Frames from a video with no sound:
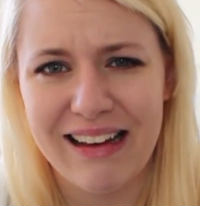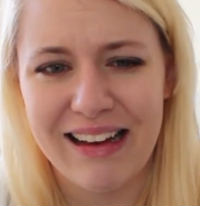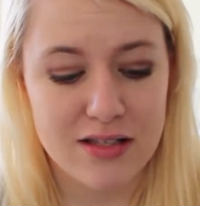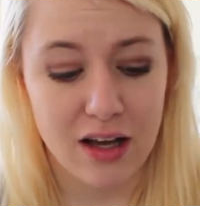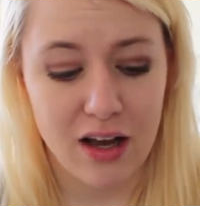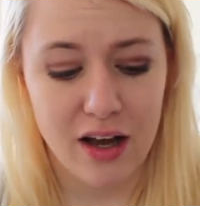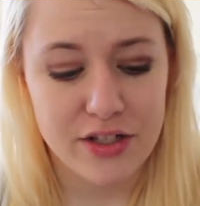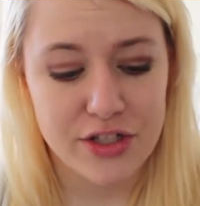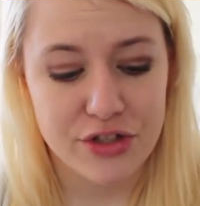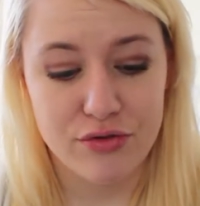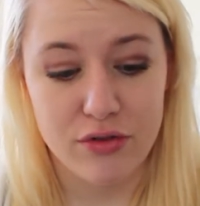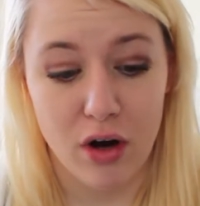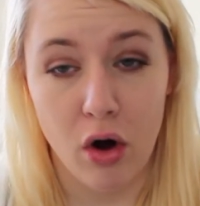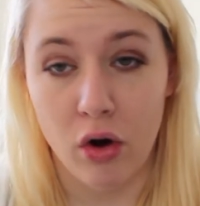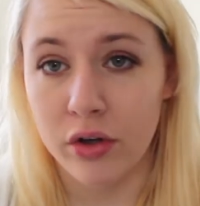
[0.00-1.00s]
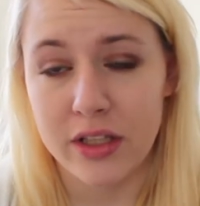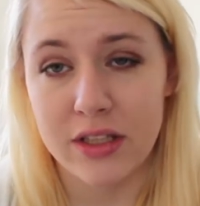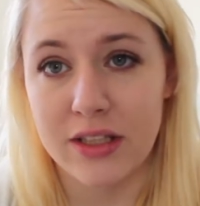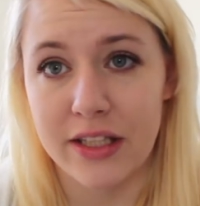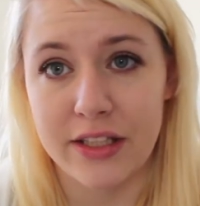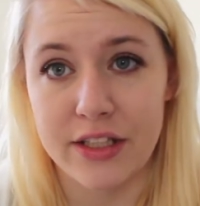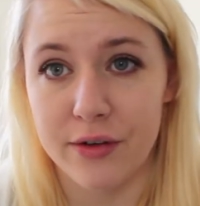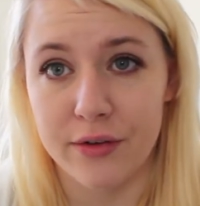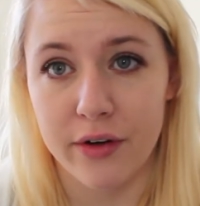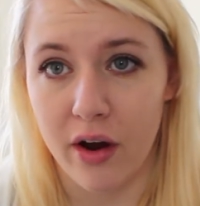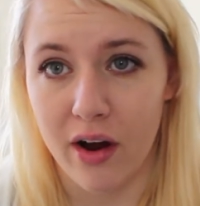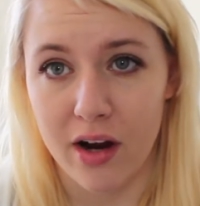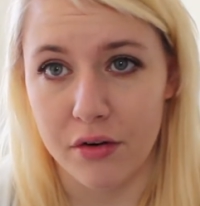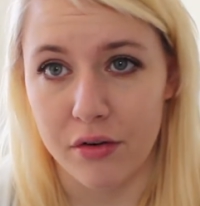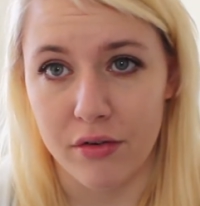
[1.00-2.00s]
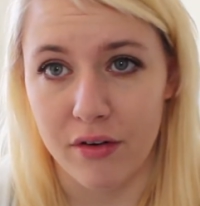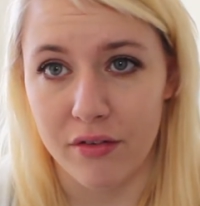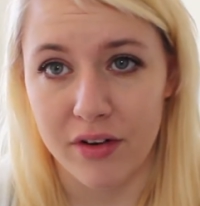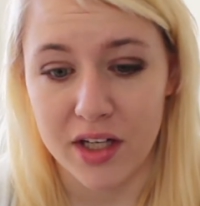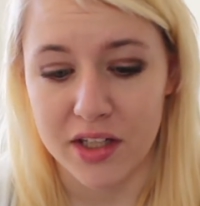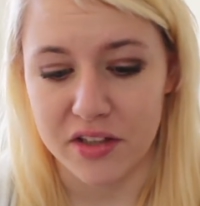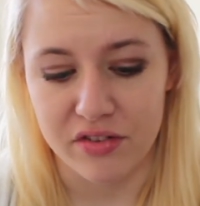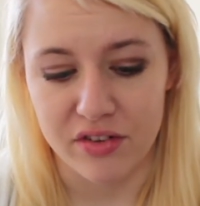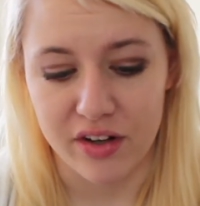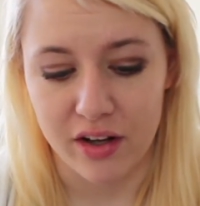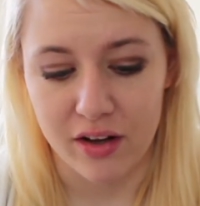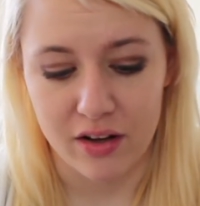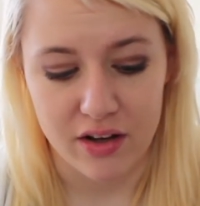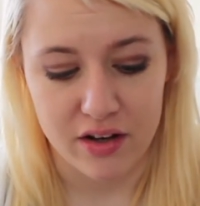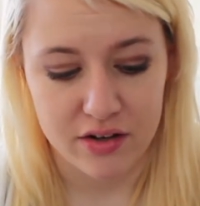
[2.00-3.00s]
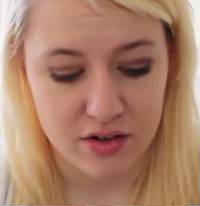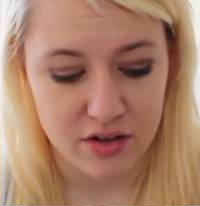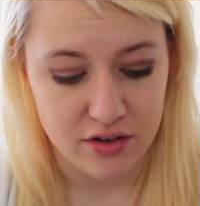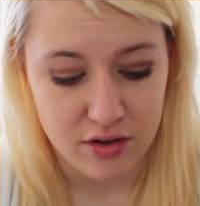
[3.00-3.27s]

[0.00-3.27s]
So I honestly don't know how to revise for English.